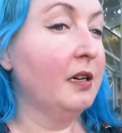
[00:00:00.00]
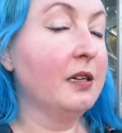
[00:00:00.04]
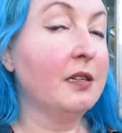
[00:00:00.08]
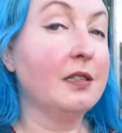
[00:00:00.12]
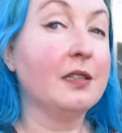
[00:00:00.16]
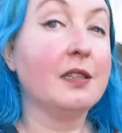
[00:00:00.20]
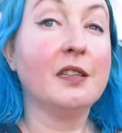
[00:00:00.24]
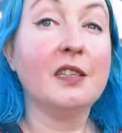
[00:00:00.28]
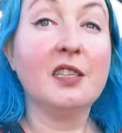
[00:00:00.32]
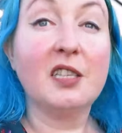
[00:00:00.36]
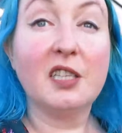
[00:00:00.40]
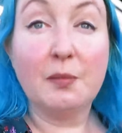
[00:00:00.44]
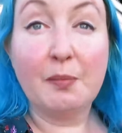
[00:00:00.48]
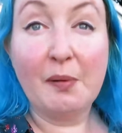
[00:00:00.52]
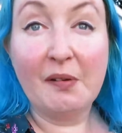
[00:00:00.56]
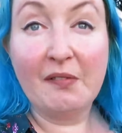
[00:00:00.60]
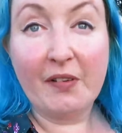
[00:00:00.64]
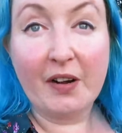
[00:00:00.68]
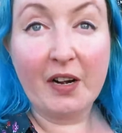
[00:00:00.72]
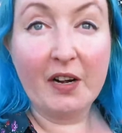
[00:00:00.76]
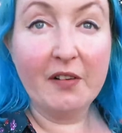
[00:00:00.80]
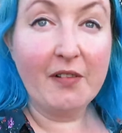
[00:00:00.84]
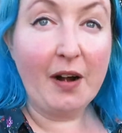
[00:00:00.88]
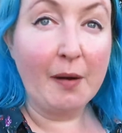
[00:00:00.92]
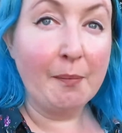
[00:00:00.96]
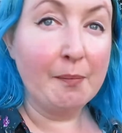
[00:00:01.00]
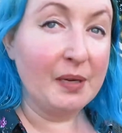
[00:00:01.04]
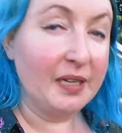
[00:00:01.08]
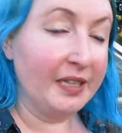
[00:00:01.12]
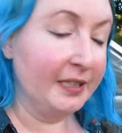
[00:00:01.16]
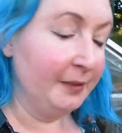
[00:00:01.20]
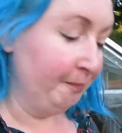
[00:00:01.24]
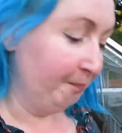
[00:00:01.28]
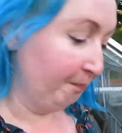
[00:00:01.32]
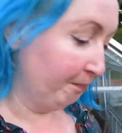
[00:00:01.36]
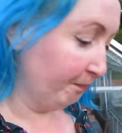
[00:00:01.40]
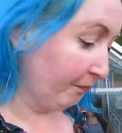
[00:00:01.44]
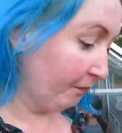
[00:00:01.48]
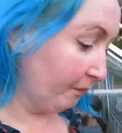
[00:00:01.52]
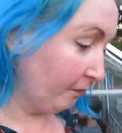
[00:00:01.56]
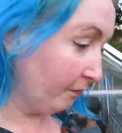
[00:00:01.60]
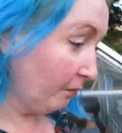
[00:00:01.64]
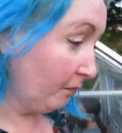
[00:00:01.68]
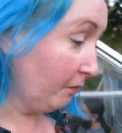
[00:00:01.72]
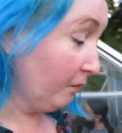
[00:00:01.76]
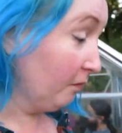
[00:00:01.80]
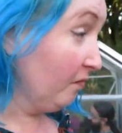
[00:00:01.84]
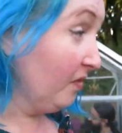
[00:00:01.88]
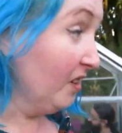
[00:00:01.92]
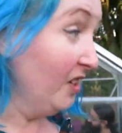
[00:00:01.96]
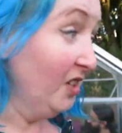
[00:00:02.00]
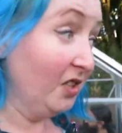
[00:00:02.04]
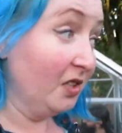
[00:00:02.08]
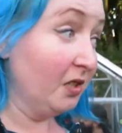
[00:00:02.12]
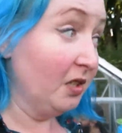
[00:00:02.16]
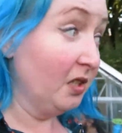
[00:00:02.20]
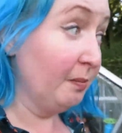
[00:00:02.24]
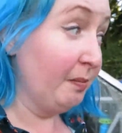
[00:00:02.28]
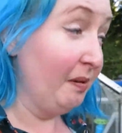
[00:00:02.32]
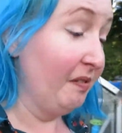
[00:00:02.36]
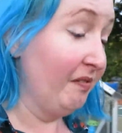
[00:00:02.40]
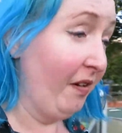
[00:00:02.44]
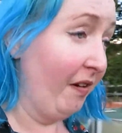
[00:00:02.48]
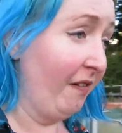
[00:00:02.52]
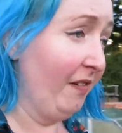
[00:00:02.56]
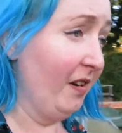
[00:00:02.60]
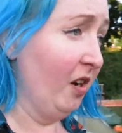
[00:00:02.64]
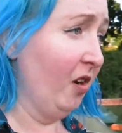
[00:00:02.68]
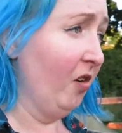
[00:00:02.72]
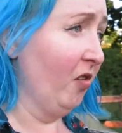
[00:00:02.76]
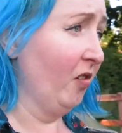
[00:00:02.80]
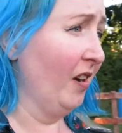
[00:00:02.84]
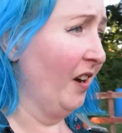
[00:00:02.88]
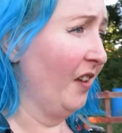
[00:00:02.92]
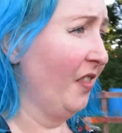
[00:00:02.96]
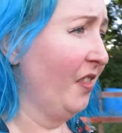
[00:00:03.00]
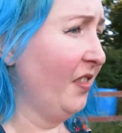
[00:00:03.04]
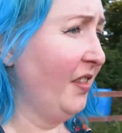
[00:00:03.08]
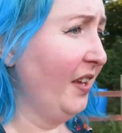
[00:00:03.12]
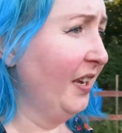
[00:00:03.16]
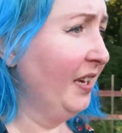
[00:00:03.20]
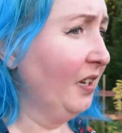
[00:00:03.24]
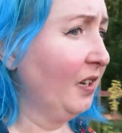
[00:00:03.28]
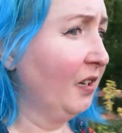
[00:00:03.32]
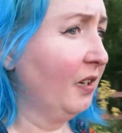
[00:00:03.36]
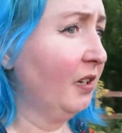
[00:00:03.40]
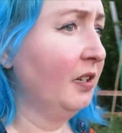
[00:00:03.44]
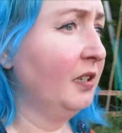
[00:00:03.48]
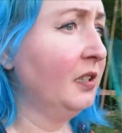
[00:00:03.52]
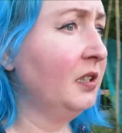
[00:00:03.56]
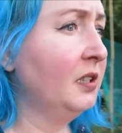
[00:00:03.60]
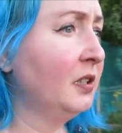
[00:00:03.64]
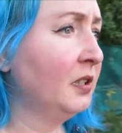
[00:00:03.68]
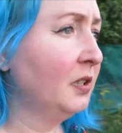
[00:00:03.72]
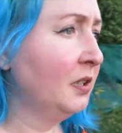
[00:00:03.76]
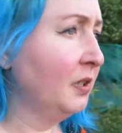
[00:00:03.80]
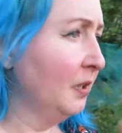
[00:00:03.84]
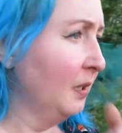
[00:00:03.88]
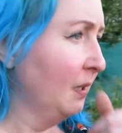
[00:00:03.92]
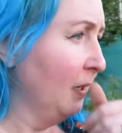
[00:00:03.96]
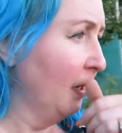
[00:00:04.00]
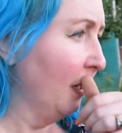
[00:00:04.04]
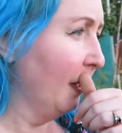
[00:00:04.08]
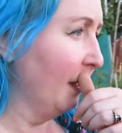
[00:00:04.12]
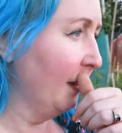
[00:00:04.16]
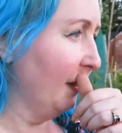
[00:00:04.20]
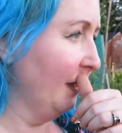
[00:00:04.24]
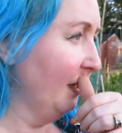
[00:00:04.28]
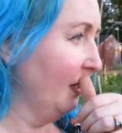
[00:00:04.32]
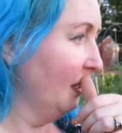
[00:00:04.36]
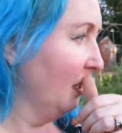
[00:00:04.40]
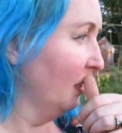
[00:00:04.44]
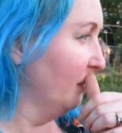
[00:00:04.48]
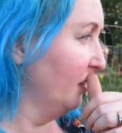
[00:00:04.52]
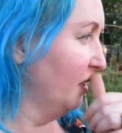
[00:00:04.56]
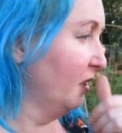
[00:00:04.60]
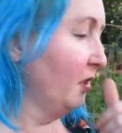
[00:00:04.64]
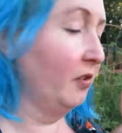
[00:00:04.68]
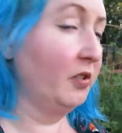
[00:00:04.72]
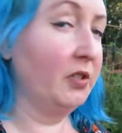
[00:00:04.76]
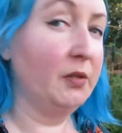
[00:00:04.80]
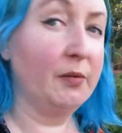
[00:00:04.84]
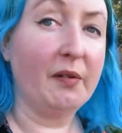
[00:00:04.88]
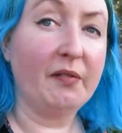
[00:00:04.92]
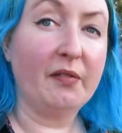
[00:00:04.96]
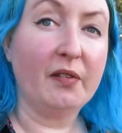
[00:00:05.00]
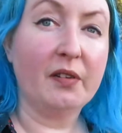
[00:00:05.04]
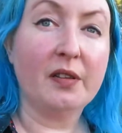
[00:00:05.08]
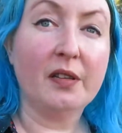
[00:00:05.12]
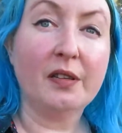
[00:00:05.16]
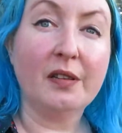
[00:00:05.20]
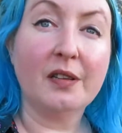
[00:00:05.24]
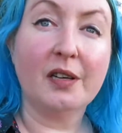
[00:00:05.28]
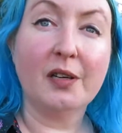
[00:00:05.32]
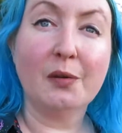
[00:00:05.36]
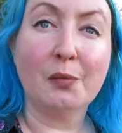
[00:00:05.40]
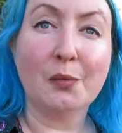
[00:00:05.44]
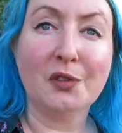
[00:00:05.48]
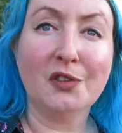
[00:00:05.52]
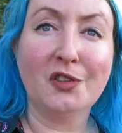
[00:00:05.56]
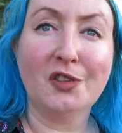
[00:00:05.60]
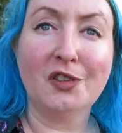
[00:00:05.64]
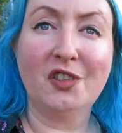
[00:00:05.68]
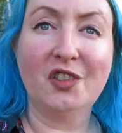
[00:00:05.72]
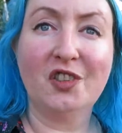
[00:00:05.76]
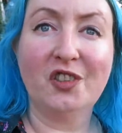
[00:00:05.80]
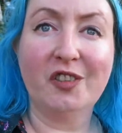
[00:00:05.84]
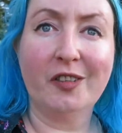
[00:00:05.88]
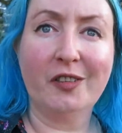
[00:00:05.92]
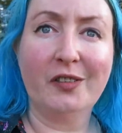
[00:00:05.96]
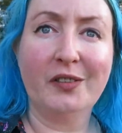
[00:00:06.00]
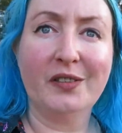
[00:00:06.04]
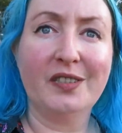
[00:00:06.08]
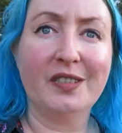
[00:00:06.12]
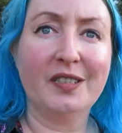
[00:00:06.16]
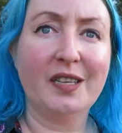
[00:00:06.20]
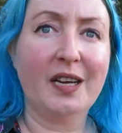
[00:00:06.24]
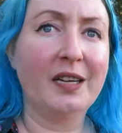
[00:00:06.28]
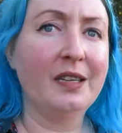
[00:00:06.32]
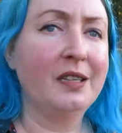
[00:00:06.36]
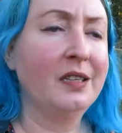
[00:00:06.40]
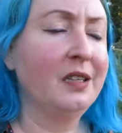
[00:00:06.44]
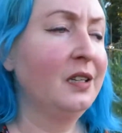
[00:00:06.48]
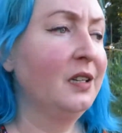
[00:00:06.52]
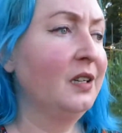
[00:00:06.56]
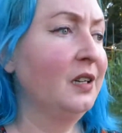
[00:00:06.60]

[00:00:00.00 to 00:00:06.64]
So this has been very rambly. This has been very long. I think I've shown you everything that I wanted to show you today.